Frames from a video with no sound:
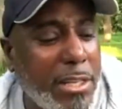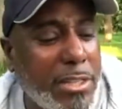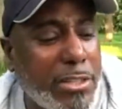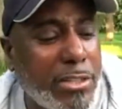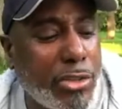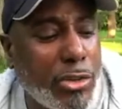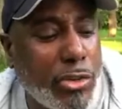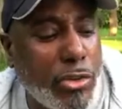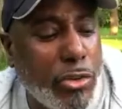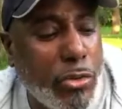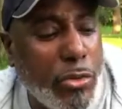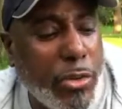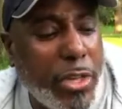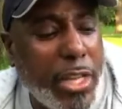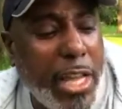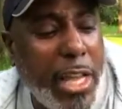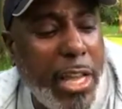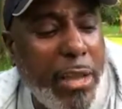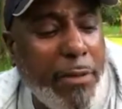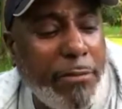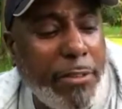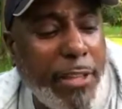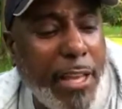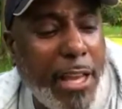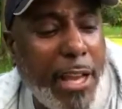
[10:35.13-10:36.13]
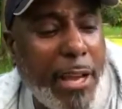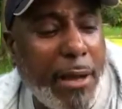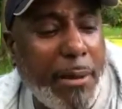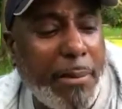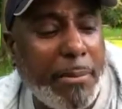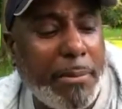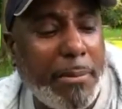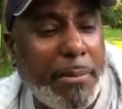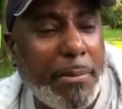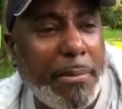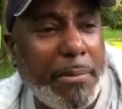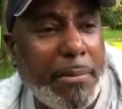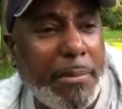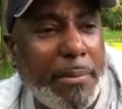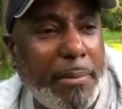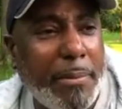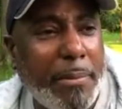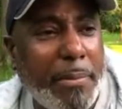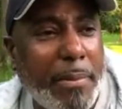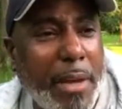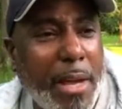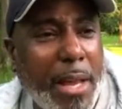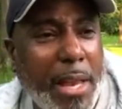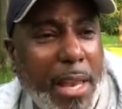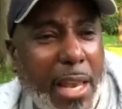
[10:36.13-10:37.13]
So you give them
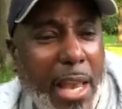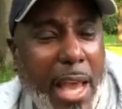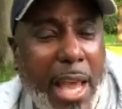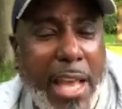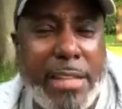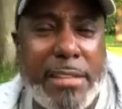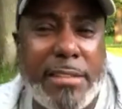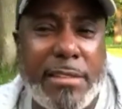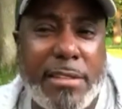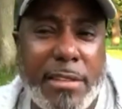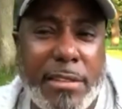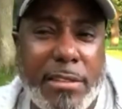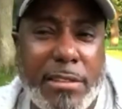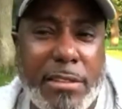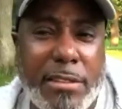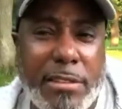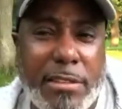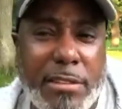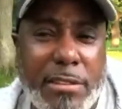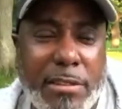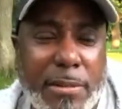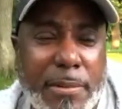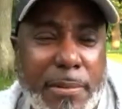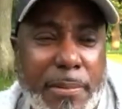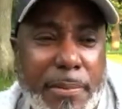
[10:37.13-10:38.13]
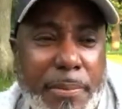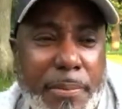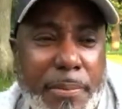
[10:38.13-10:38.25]
a license